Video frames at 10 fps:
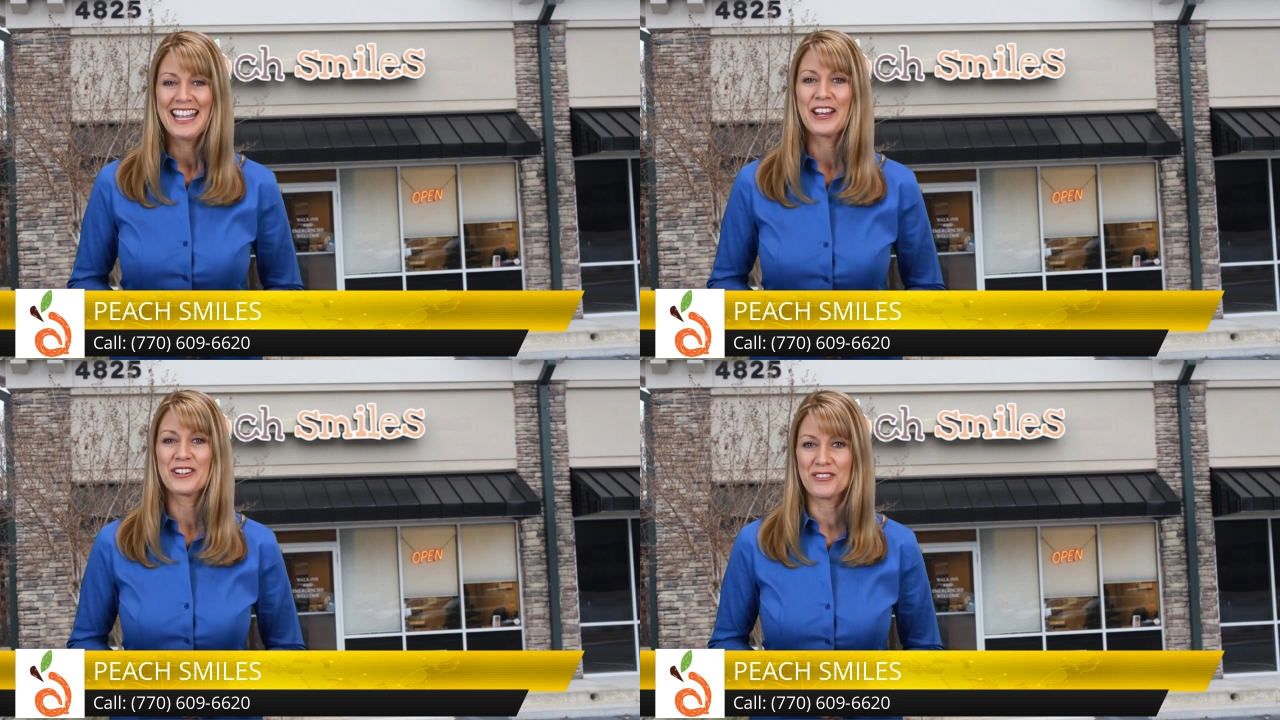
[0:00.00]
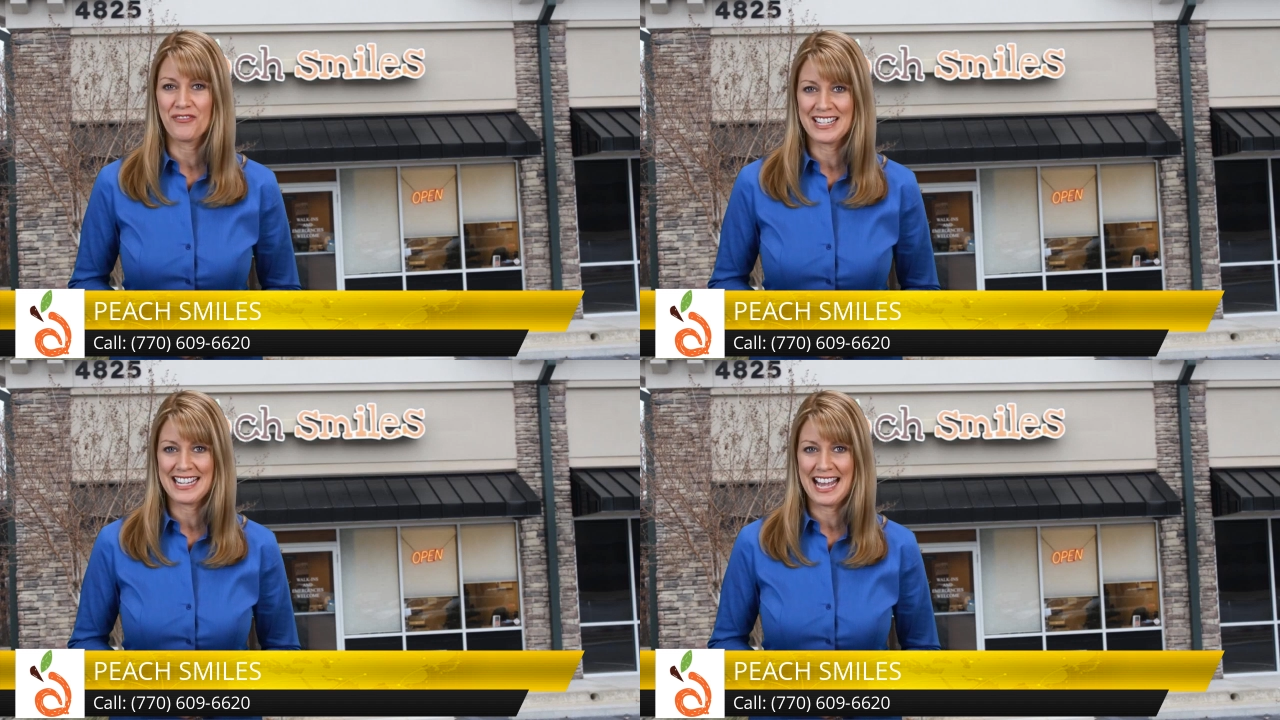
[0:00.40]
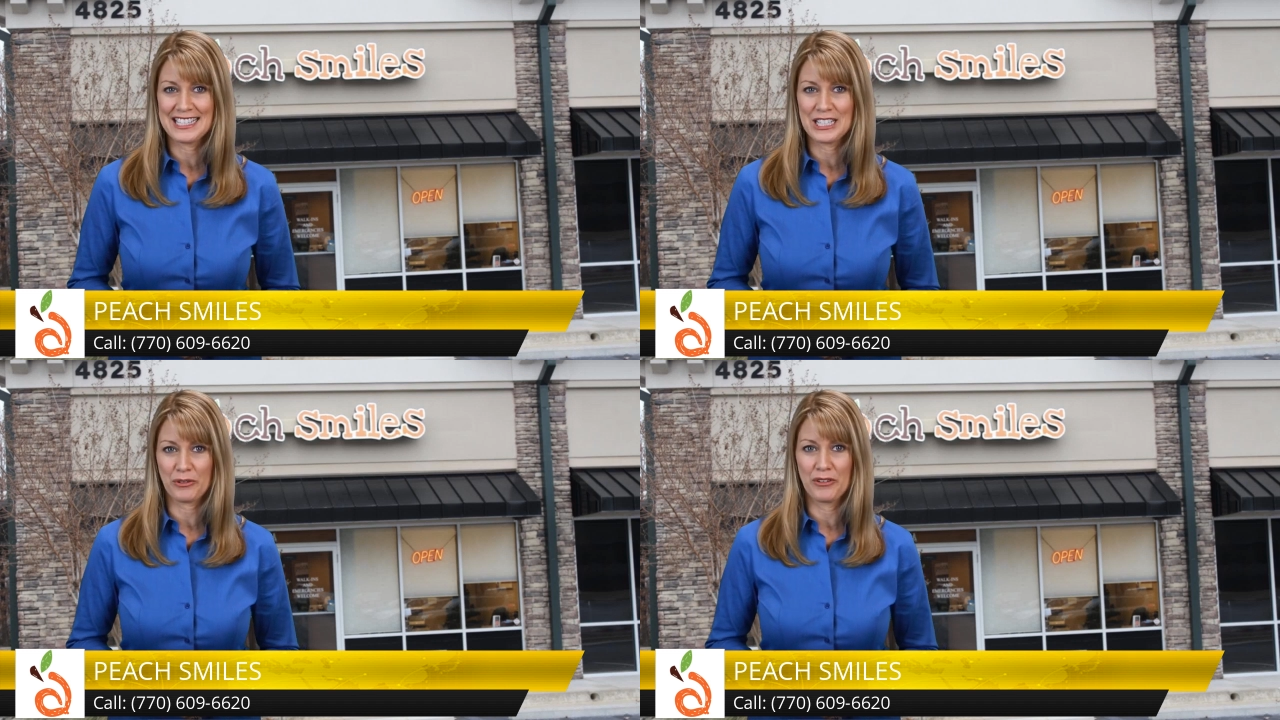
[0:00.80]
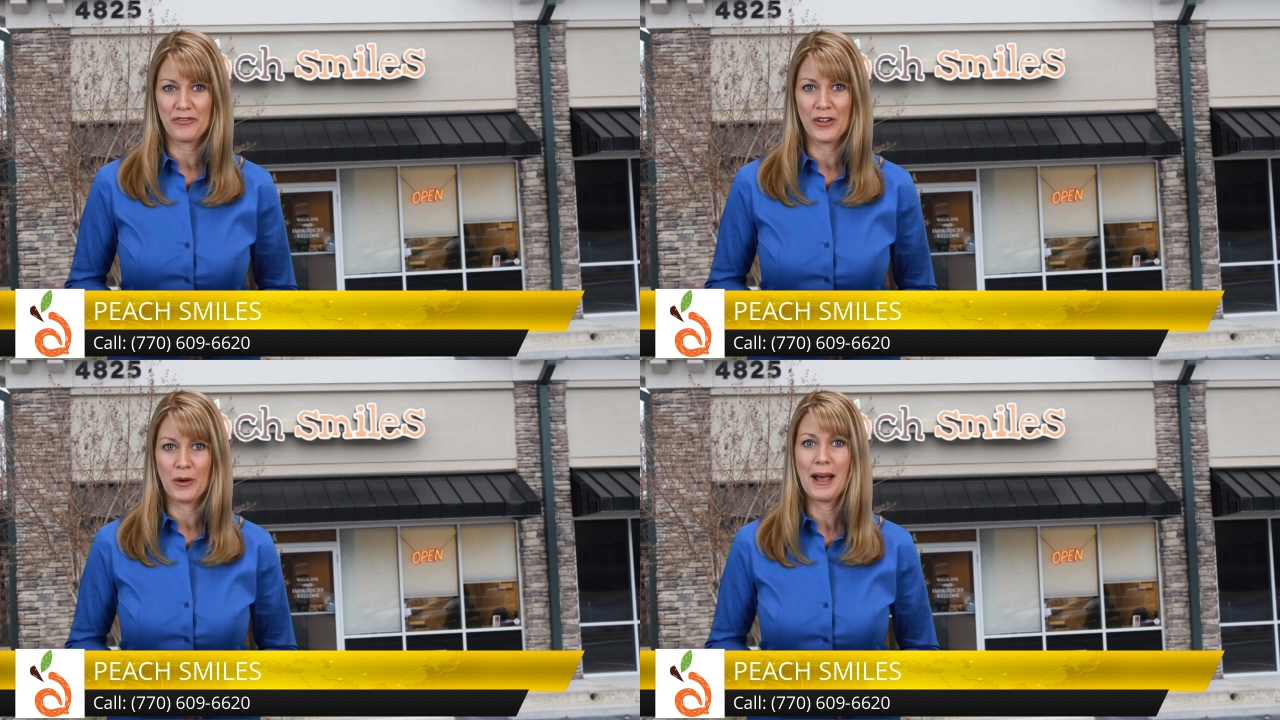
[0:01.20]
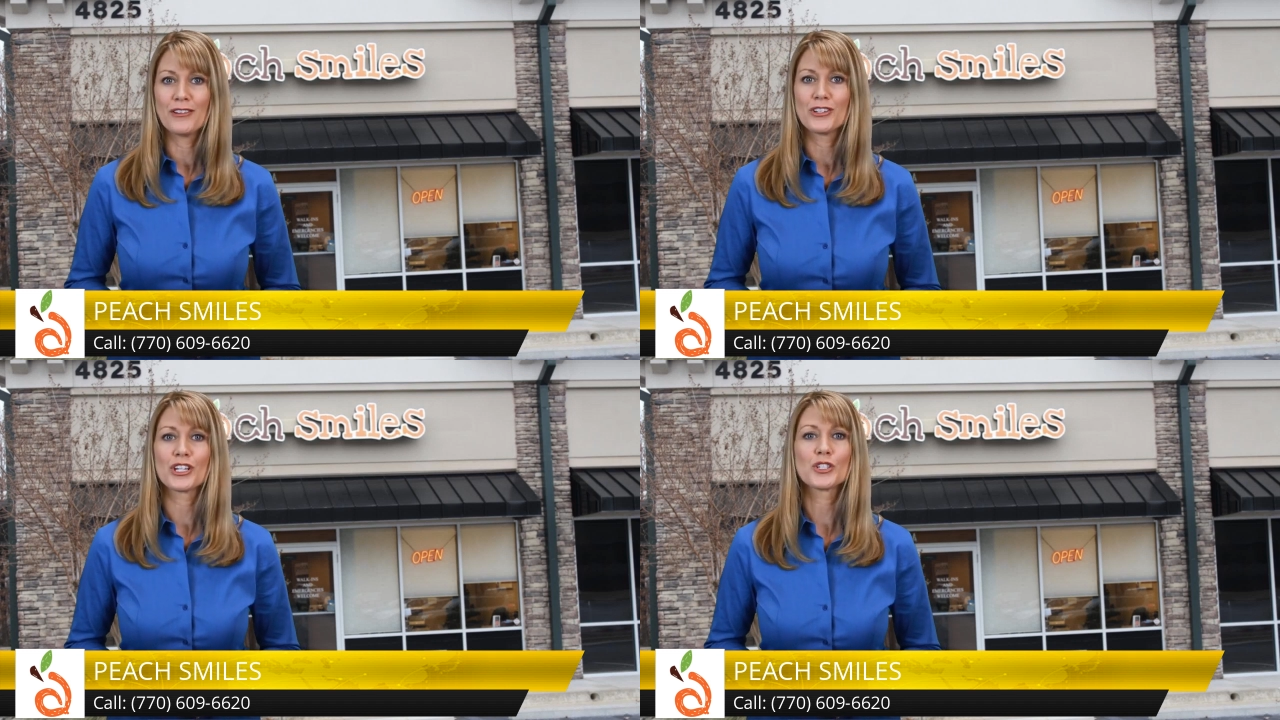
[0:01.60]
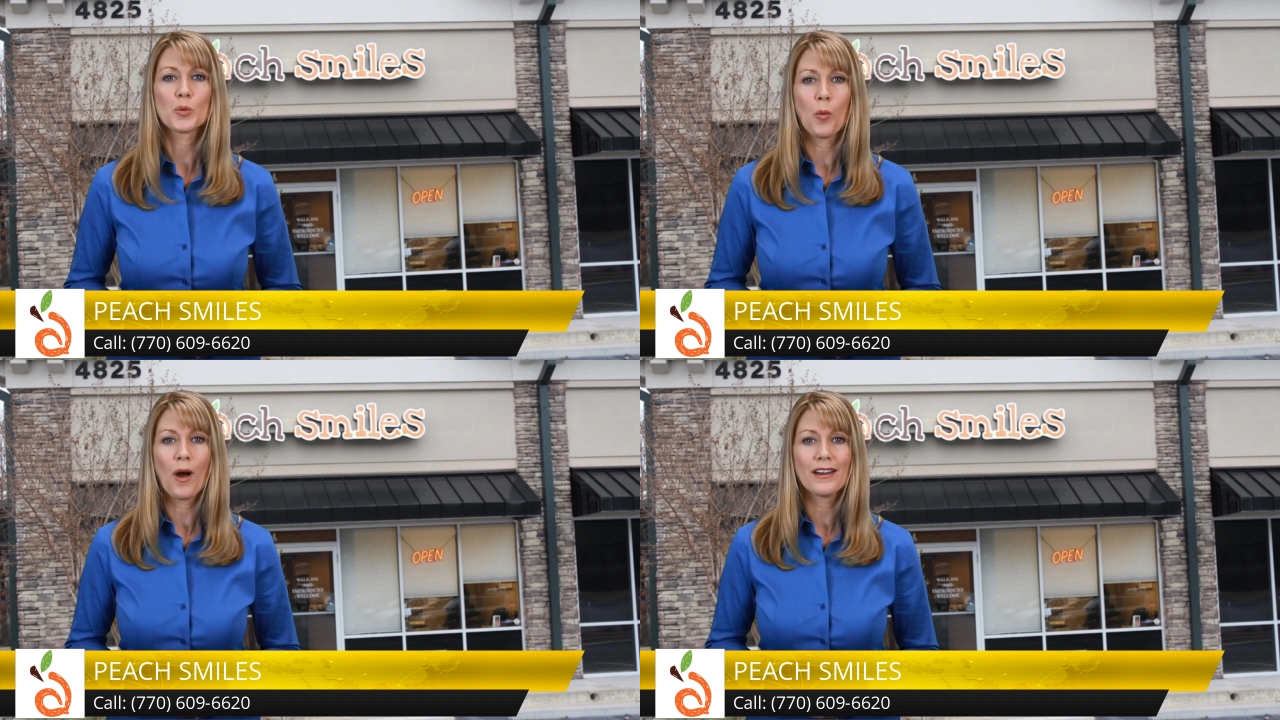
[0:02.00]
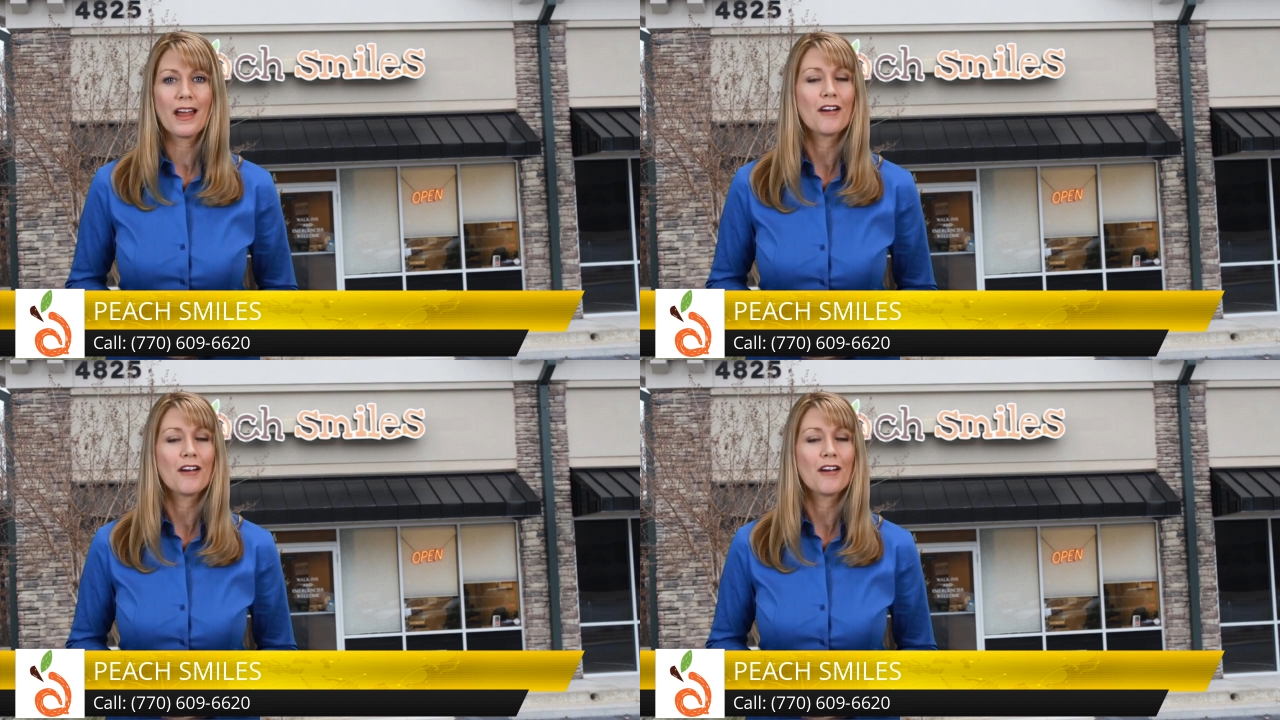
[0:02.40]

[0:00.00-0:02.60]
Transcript: Here's a fantastic review about just one